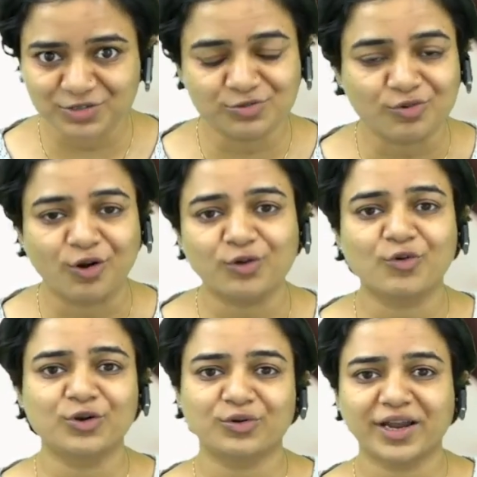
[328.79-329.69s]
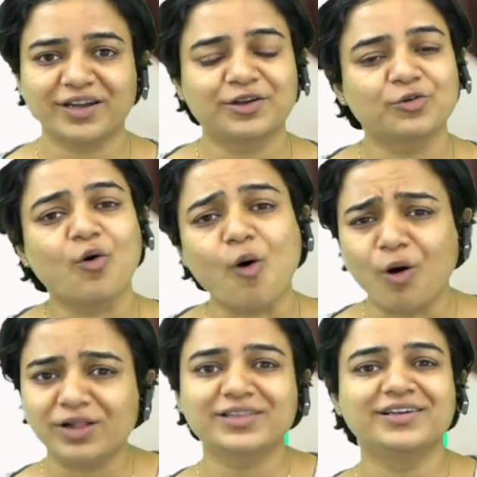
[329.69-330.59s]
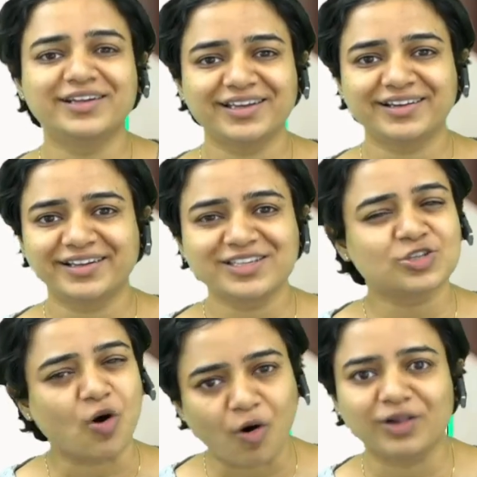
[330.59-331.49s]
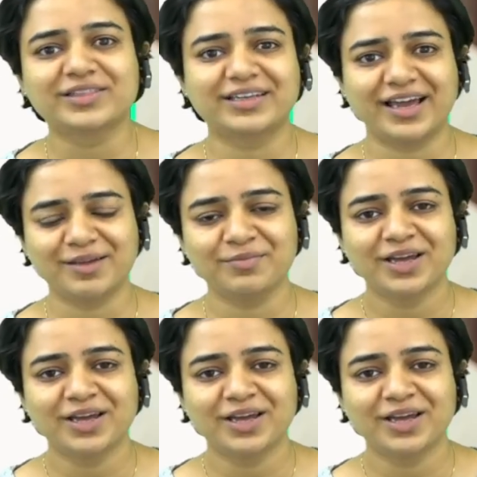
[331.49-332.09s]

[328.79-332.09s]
You do not want to get into all the nitty-gritties all the time.